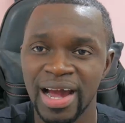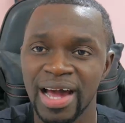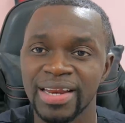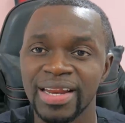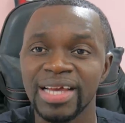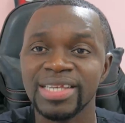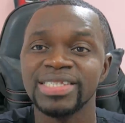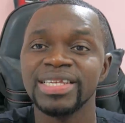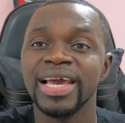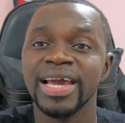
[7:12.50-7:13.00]

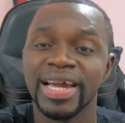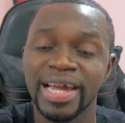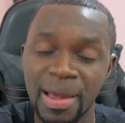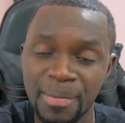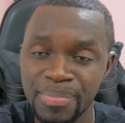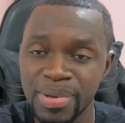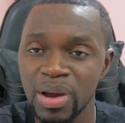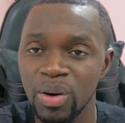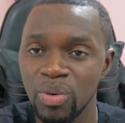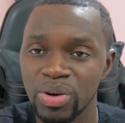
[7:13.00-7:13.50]
And I say,
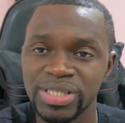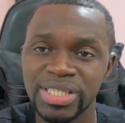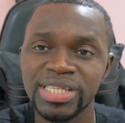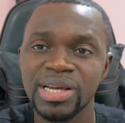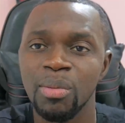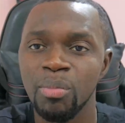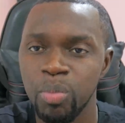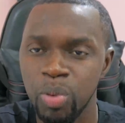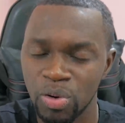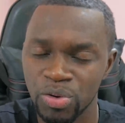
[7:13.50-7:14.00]
Kabia was
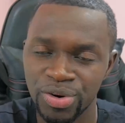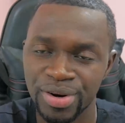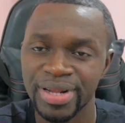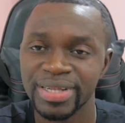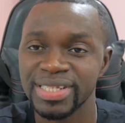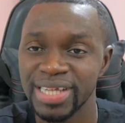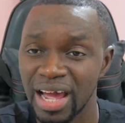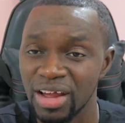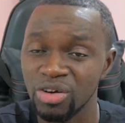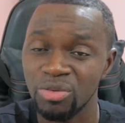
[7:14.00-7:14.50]
here born on
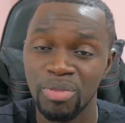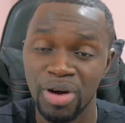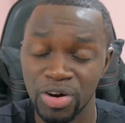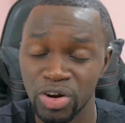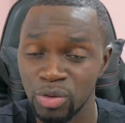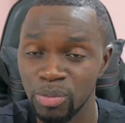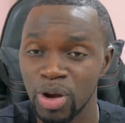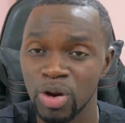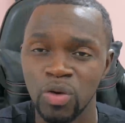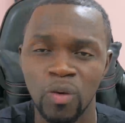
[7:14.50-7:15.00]
this
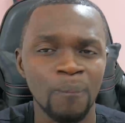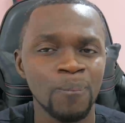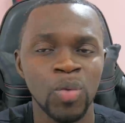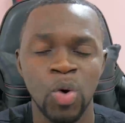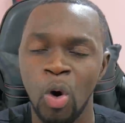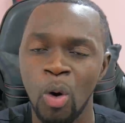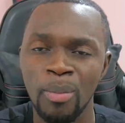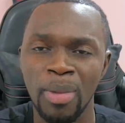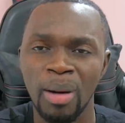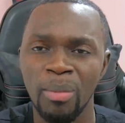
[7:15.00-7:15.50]
animal,
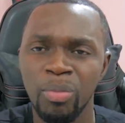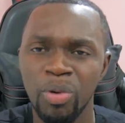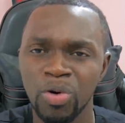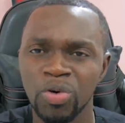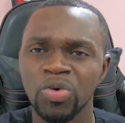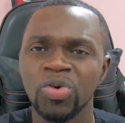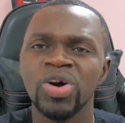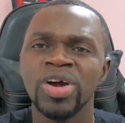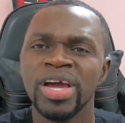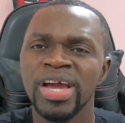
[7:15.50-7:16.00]
or my
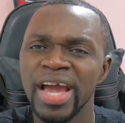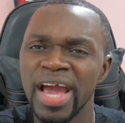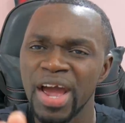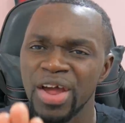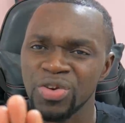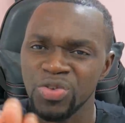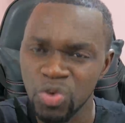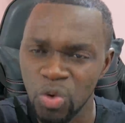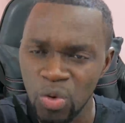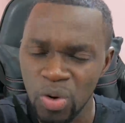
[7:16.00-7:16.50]
born.
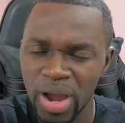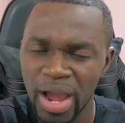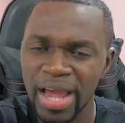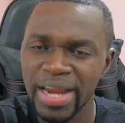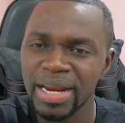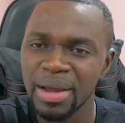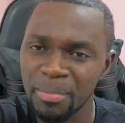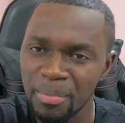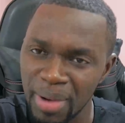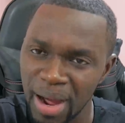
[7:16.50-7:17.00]
And no,
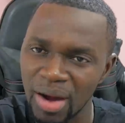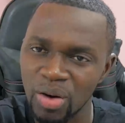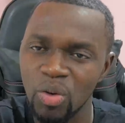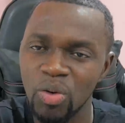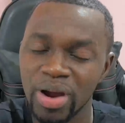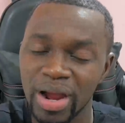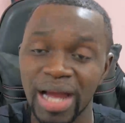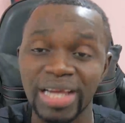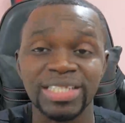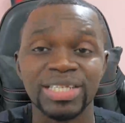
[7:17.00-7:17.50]
and a man
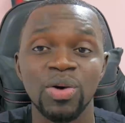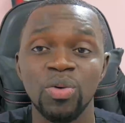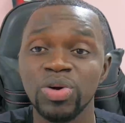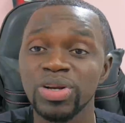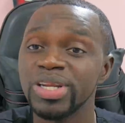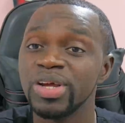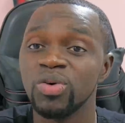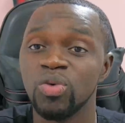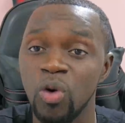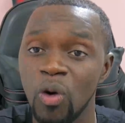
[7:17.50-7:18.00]
or cast
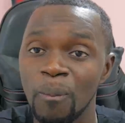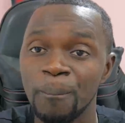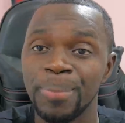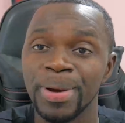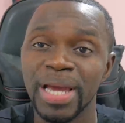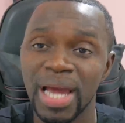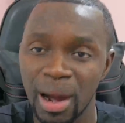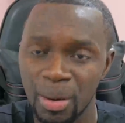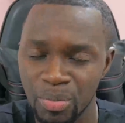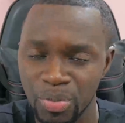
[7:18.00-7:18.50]
away they
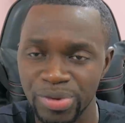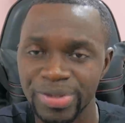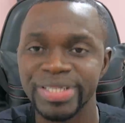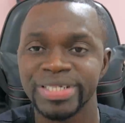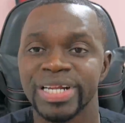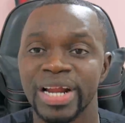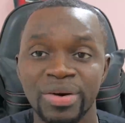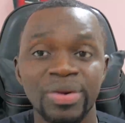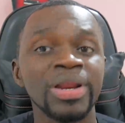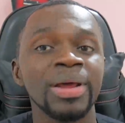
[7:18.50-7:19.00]
compare a
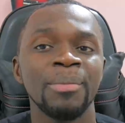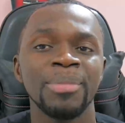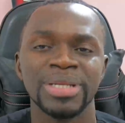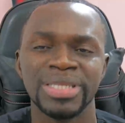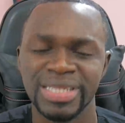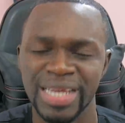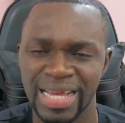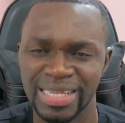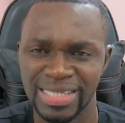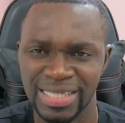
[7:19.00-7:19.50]
brutality, the
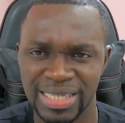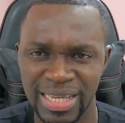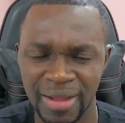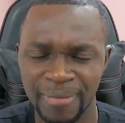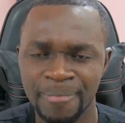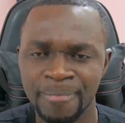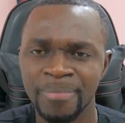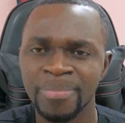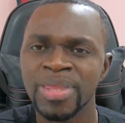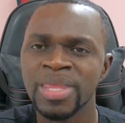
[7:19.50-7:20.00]
Metiasia.
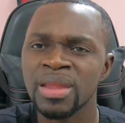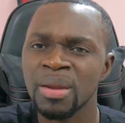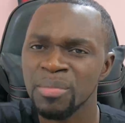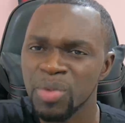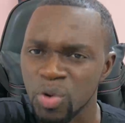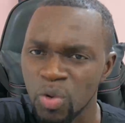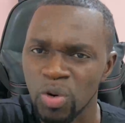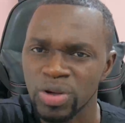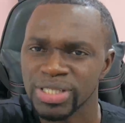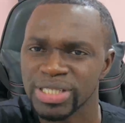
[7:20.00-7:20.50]

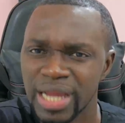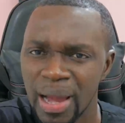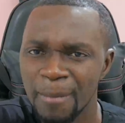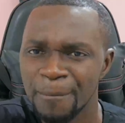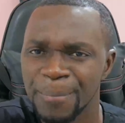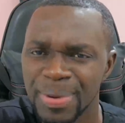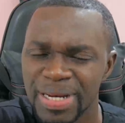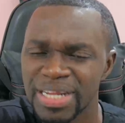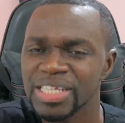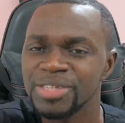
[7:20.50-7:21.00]
Because
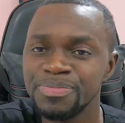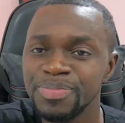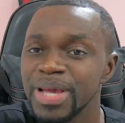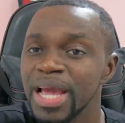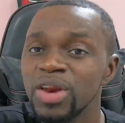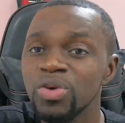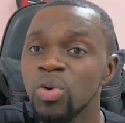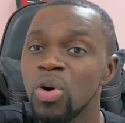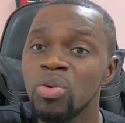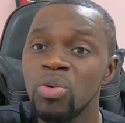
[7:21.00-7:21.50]
companies
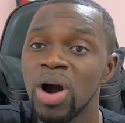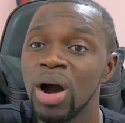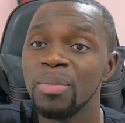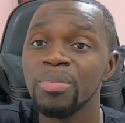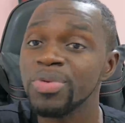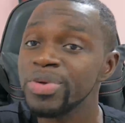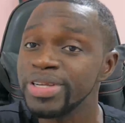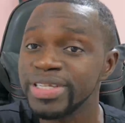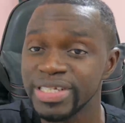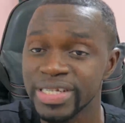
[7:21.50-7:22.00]
being what
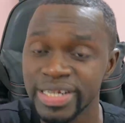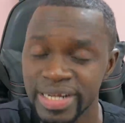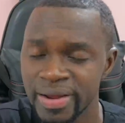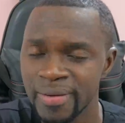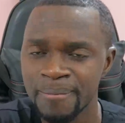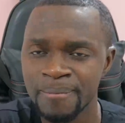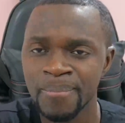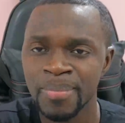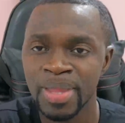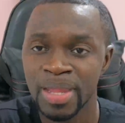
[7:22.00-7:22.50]
wild
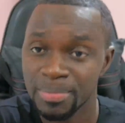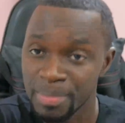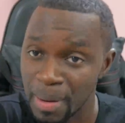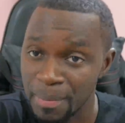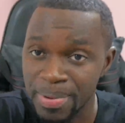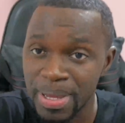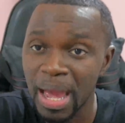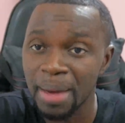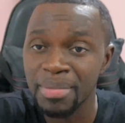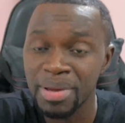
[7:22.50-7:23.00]
brutality,
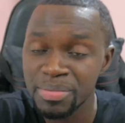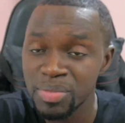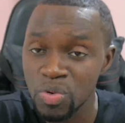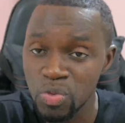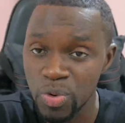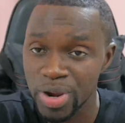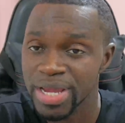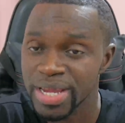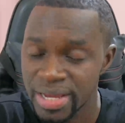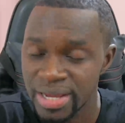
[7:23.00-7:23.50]
baby, I mean,
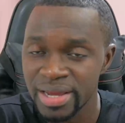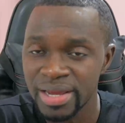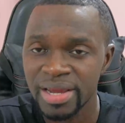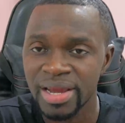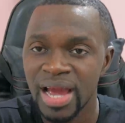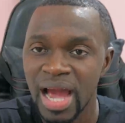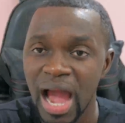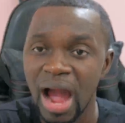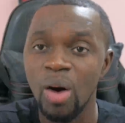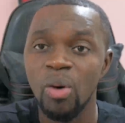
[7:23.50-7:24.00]
we
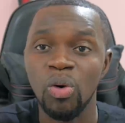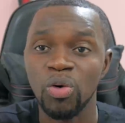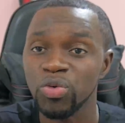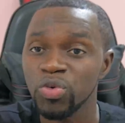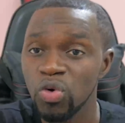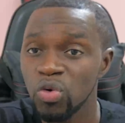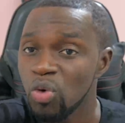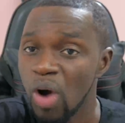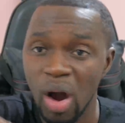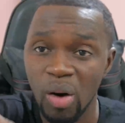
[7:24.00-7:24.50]
our
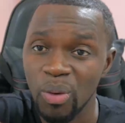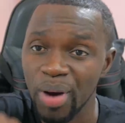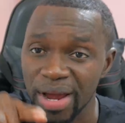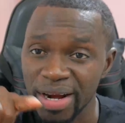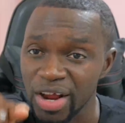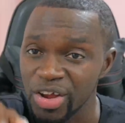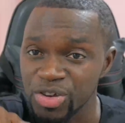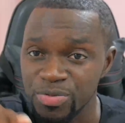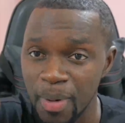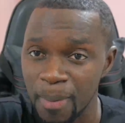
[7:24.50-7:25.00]
no quack
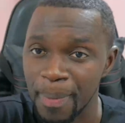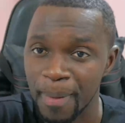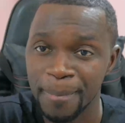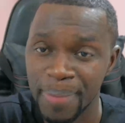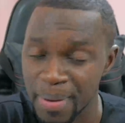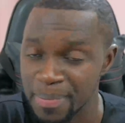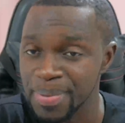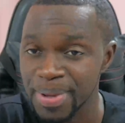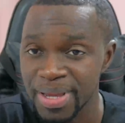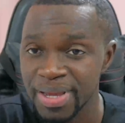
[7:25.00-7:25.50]
the Juma
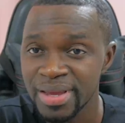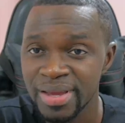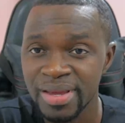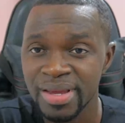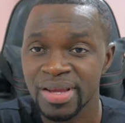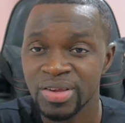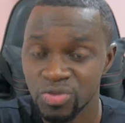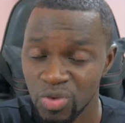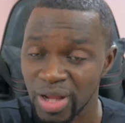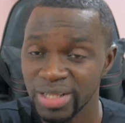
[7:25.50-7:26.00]
Papabi.
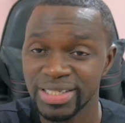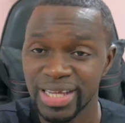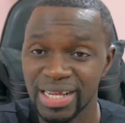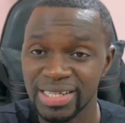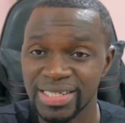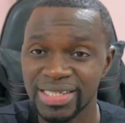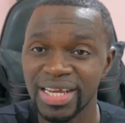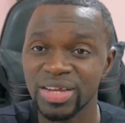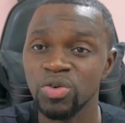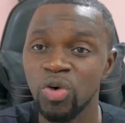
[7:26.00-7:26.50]
Twatia
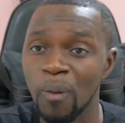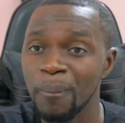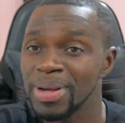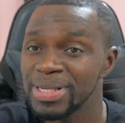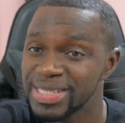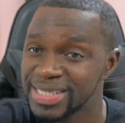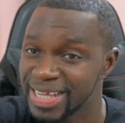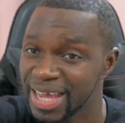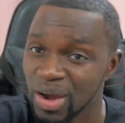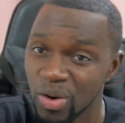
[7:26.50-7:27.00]
say, no
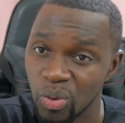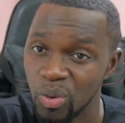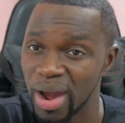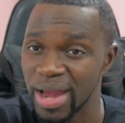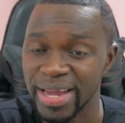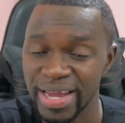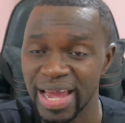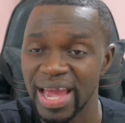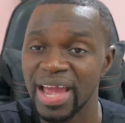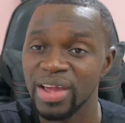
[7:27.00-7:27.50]
best say,
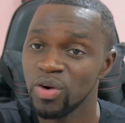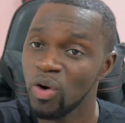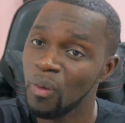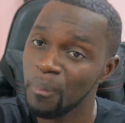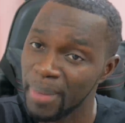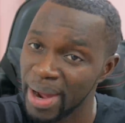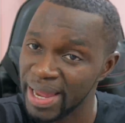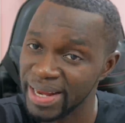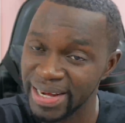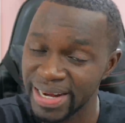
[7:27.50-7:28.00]
crying air or
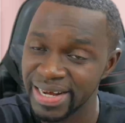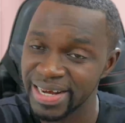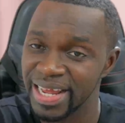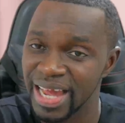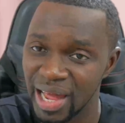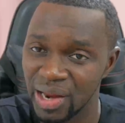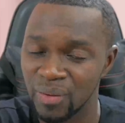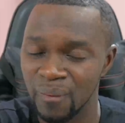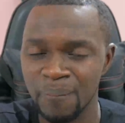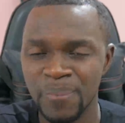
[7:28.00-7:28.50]
mine,
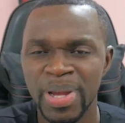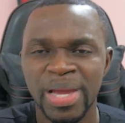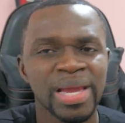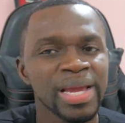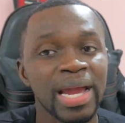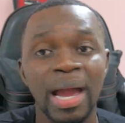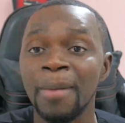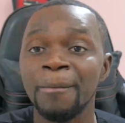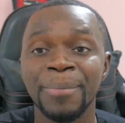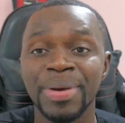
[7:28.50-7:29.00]
Diano.
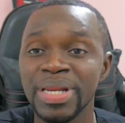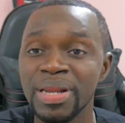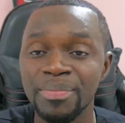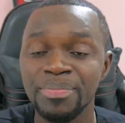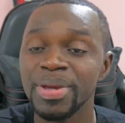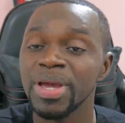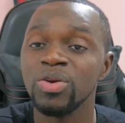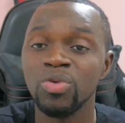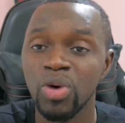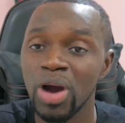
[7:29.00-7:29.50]
Company
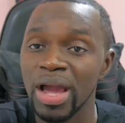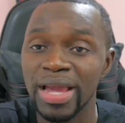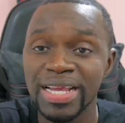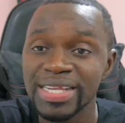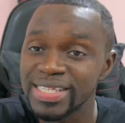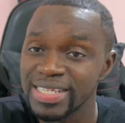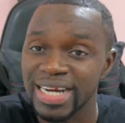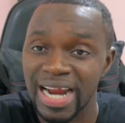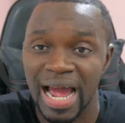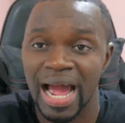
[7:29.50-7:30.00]
being where
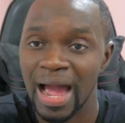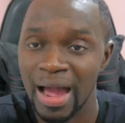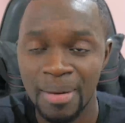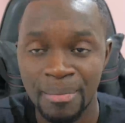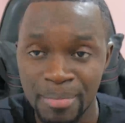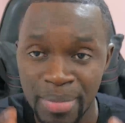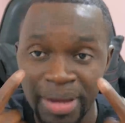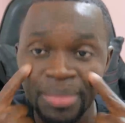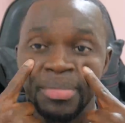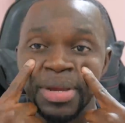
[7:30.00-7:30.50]
Israel
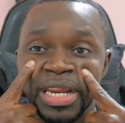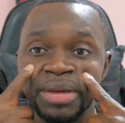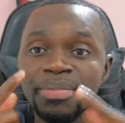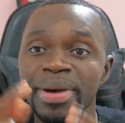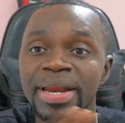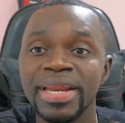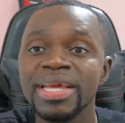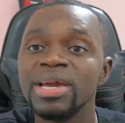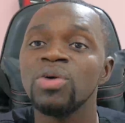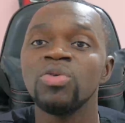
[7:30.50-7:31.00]
may be the
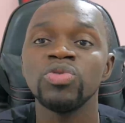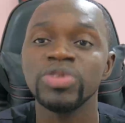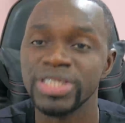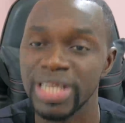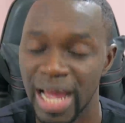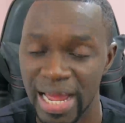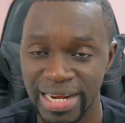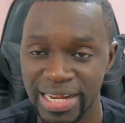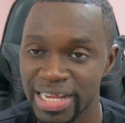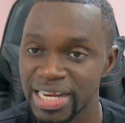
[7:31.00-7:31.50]
many whose
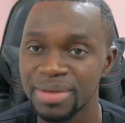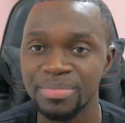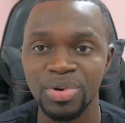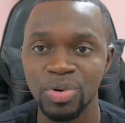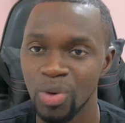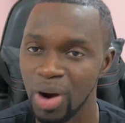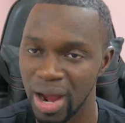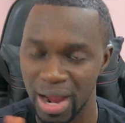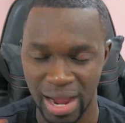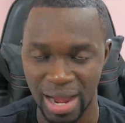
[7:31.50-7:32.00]
idea be
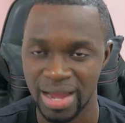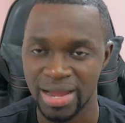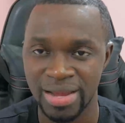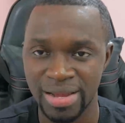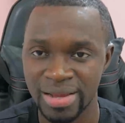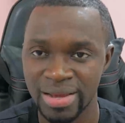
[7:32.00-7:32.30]
her.